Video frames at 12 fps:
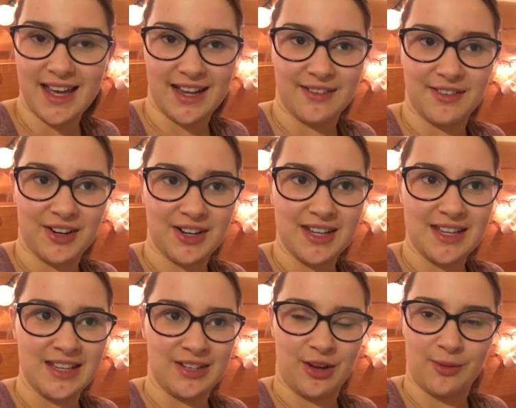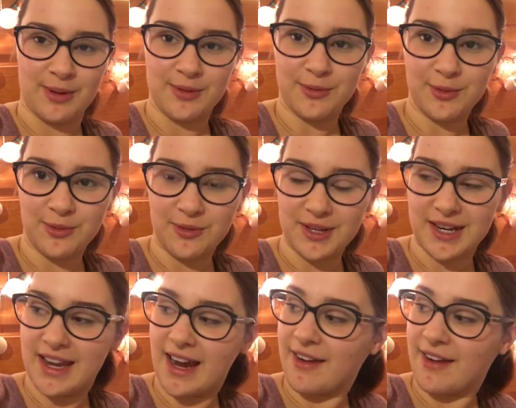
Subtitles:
and I've already eaten all my food for the day.